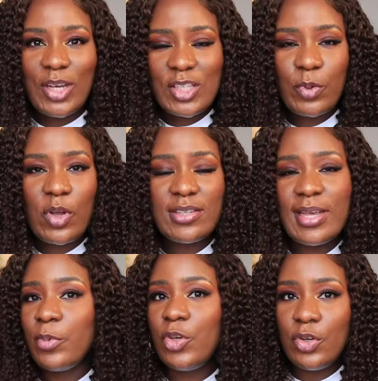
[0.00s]
just because
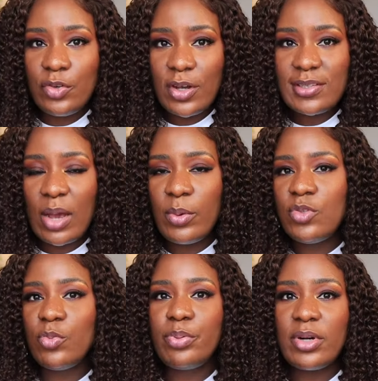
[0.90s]
i'm curious i want
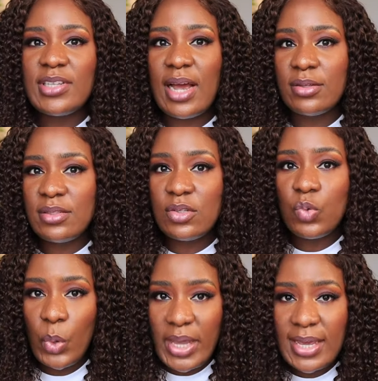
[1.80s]
to brush out this
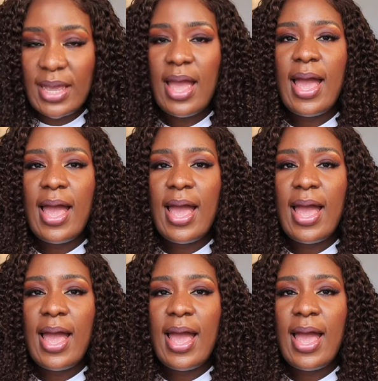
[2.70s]
wig